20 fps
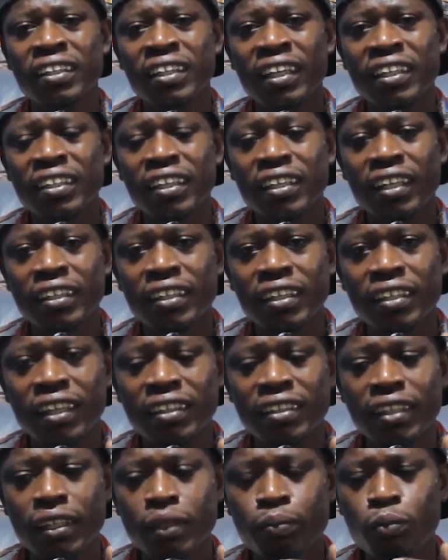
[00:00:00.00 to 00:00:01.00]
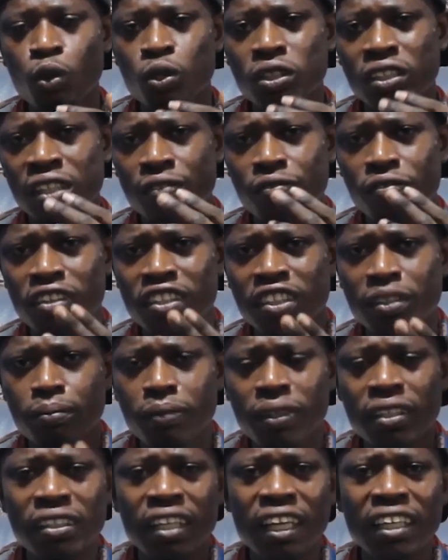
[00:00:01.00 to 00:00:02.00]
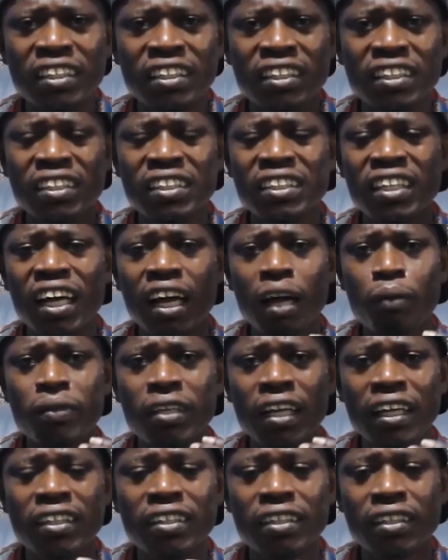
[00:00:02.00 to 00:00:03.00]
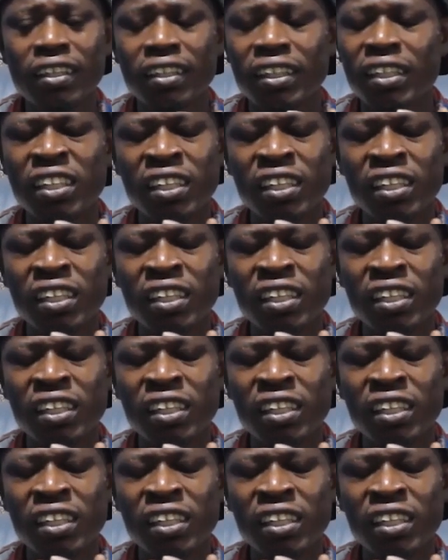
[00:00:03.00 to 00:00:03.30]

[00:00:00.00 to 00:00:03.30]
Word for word: And like, like like the emotional investment, like I mean like